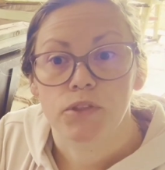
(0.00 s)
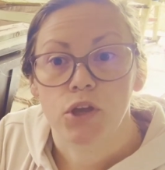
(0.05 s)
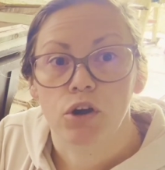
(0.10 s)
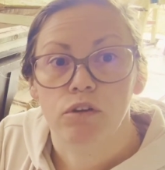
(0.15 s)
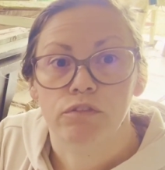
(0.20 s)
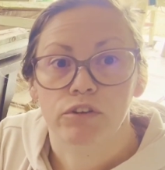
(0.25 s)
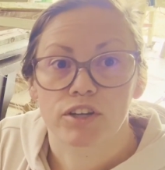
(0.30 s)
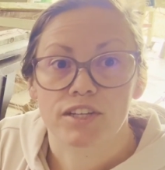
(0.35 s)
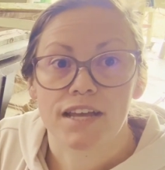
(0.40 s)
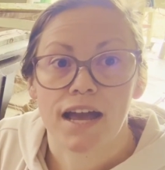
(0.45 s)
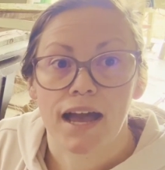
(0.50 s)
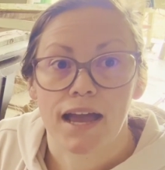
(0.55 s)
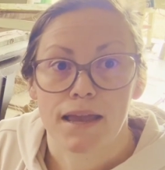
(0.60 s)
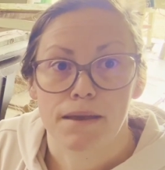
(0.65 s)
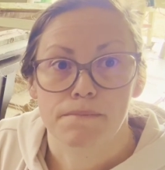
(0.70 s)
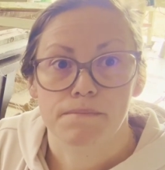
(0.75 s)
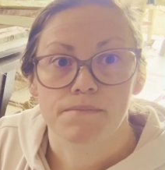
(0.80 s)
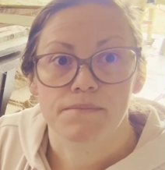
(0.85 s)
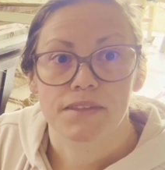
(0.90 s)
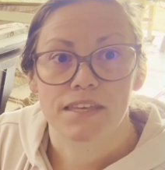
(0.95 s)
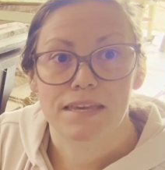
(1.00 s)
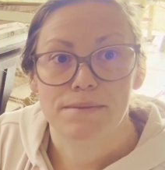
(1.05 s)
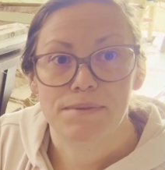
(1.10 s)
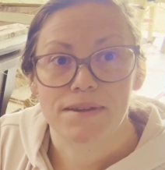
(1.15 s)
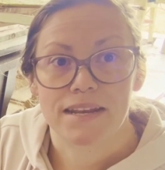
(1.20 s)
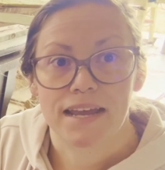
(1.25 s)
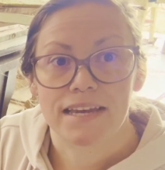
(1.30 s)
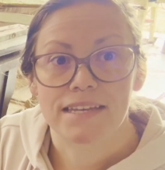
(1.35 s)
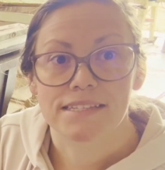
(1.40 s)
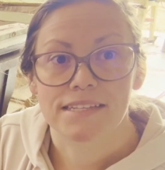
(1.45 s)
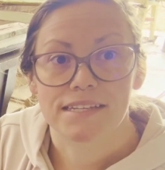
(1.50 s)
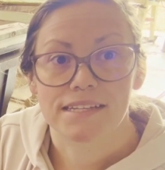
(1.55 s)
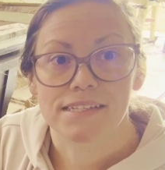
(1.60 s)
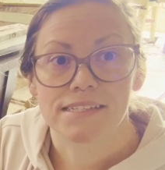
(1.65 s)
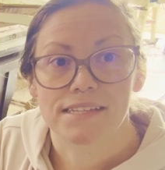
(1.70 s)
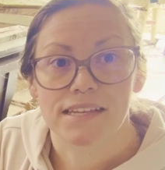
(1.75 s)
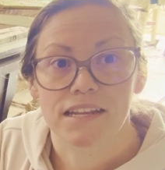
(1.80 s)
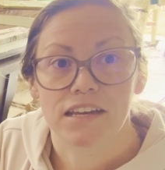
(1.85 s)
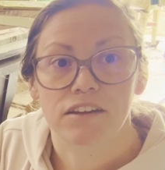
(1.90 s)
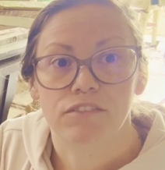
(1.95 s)
over time, keep it nice and
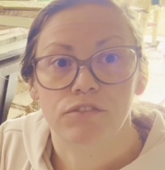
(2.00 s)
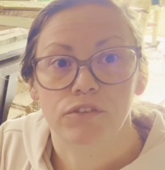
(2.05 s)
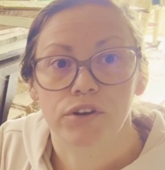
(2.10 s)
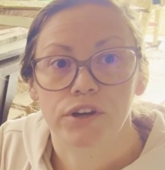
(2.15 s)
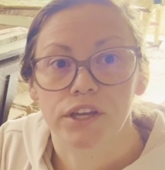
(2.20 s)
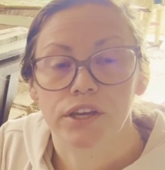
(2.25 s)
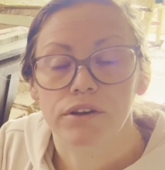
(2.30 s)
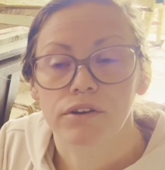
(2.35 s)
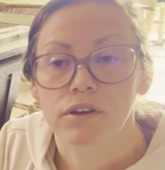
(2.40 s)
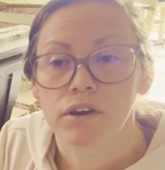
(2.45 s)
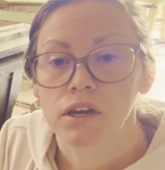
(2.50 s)
acidic for you.